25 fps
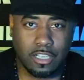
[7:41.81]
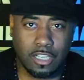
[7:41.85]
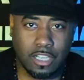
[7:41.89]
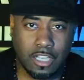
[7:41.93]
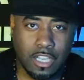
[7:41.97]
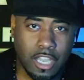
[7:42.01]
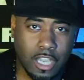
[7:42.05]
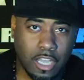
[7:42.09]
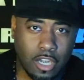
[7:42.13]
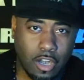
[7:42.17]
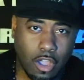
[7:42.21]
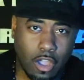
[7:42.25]

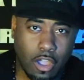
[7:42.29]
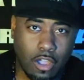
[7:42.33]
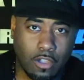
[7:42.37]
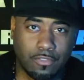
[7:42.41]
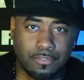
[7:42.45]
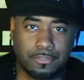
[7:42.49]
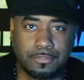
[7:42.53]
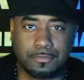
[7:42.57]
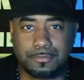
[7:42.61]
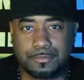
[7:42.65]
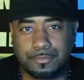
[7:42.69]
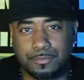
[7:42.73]
cut
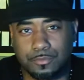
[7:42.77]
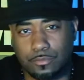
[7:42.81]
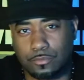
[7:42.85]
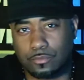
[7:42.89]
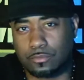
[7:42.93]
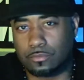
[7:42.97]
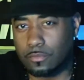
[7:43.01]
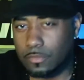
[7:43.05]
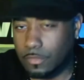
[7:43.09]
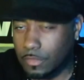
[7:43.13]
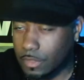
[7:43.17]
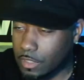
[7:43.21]
off.
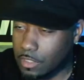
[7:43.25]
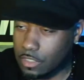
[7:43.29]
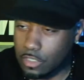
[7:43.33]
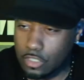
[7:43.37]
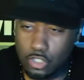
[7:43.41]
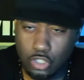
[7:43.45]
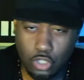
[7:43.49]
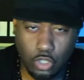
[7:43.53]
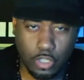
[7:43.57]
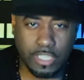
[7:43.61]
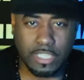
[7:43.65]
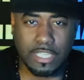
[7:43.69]

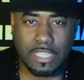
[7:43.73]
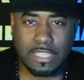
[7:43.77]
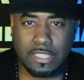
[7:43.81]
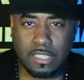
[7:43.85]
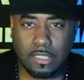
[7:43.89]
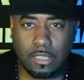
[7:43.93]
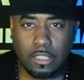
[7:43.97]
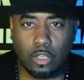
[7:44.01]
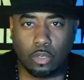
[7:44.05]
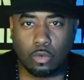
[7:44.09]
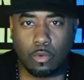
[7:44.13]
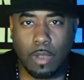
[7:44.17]
So he does
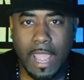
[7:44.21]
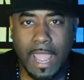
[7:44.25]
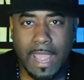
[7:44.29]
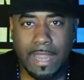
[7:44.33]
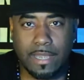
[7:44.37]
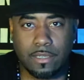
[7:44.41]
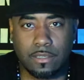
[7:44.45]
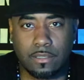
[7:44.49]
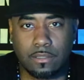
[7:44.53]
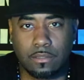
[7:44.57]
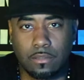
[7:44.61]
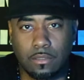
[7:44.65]
a little
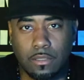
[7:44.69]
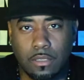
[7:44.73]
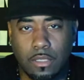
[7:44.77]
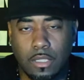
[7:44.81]
ratting.